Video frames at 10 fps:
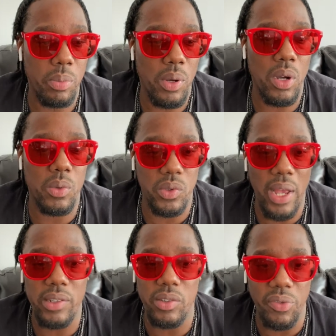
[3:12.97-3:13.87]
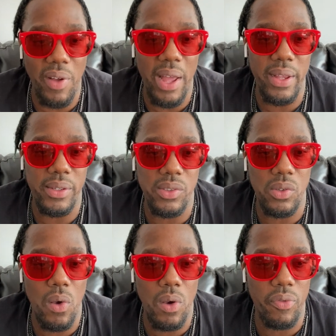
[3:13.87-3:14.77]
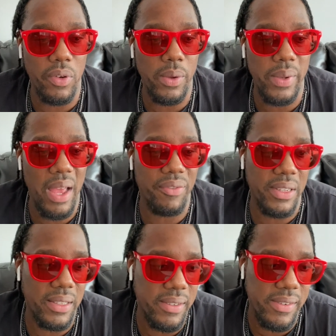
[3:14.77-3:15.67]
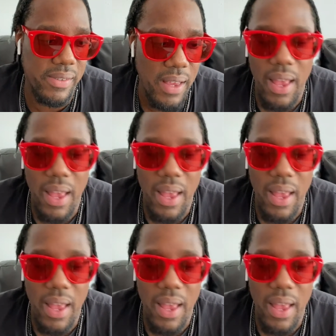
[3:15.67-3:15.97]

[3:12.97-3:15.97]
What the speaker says: hook was extra fire, song flowed effortlessly.